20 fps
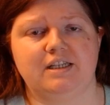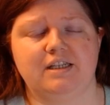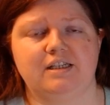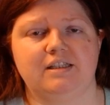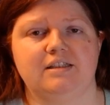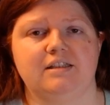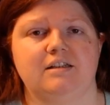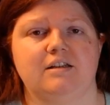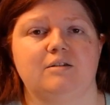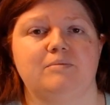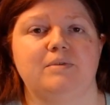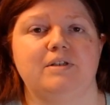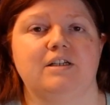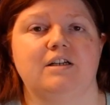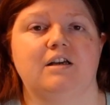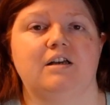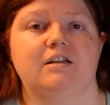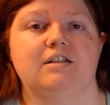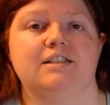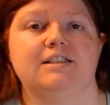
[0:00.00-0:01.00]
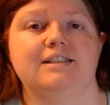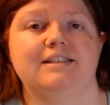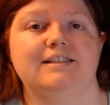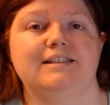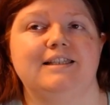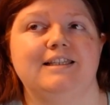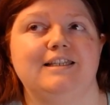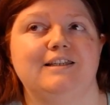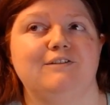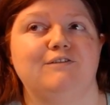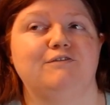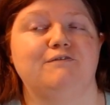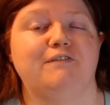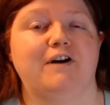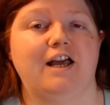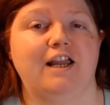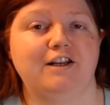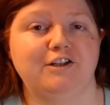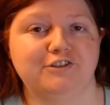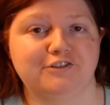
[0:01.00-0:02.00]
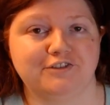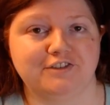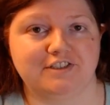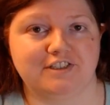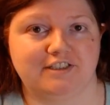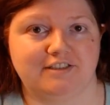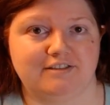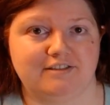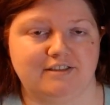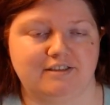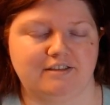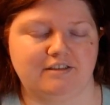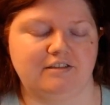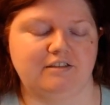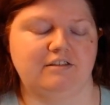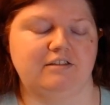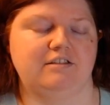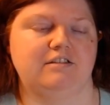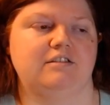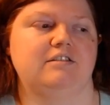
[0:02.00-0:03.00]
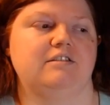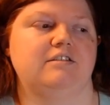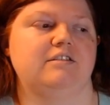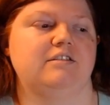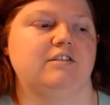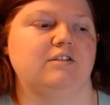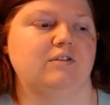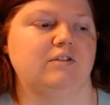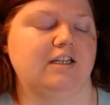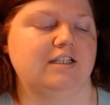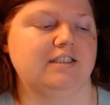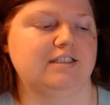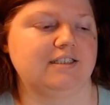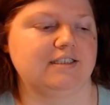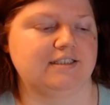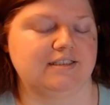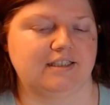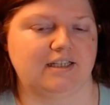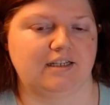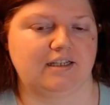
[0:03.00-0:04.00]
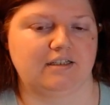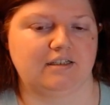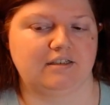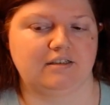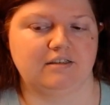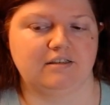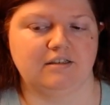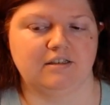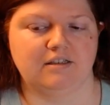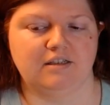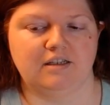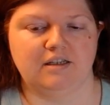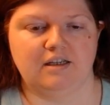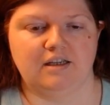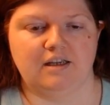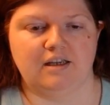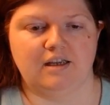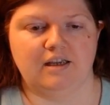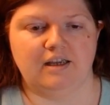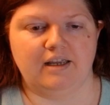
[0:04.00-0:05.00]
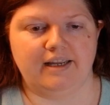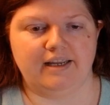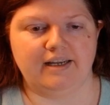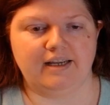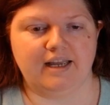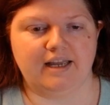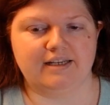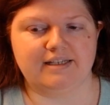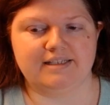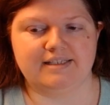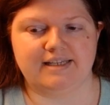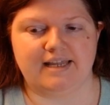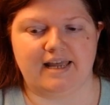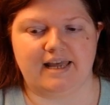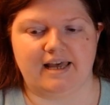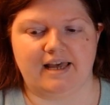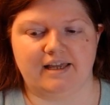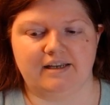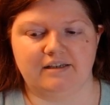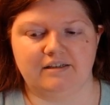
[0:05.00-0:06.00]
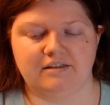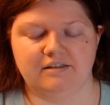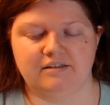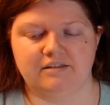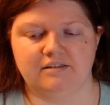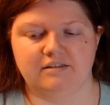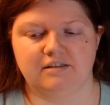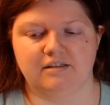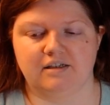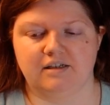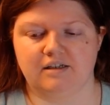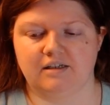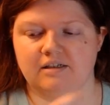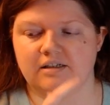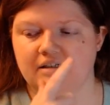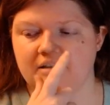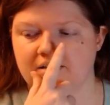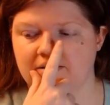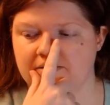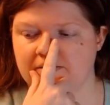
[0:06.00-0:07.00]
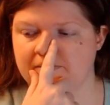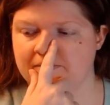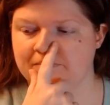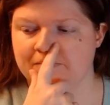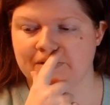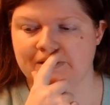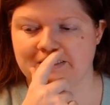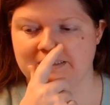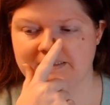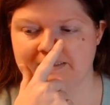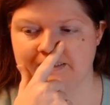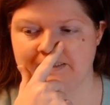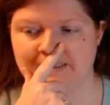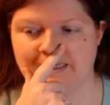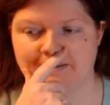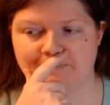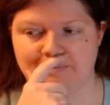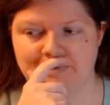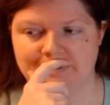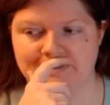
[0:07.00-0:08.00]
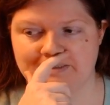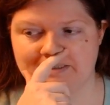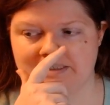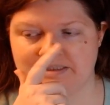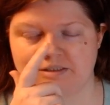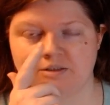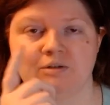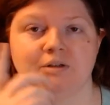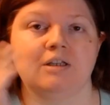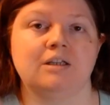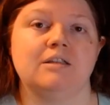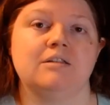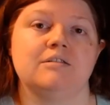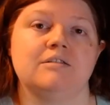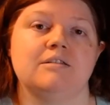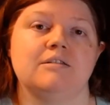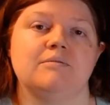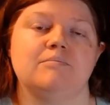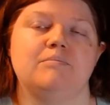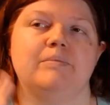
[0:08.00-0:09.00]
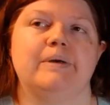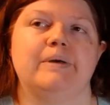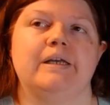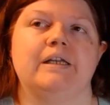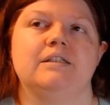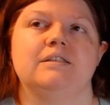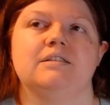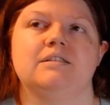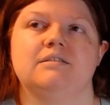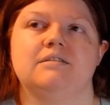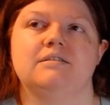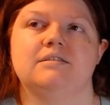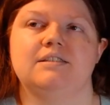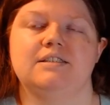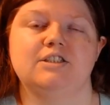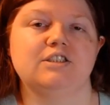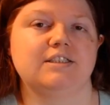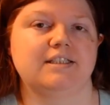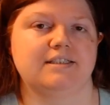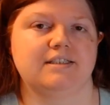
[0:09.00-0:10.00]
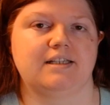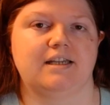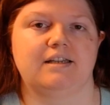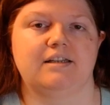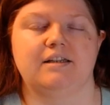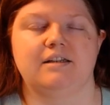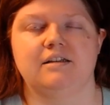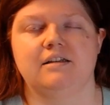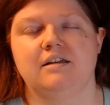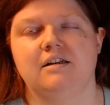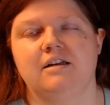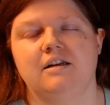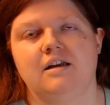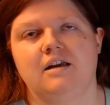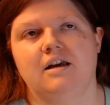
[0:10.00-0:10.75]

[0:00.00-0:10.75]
I think, and then I'll be on the final season so that's exciting and kind of sad uh, because then that means this will end, but still exciting.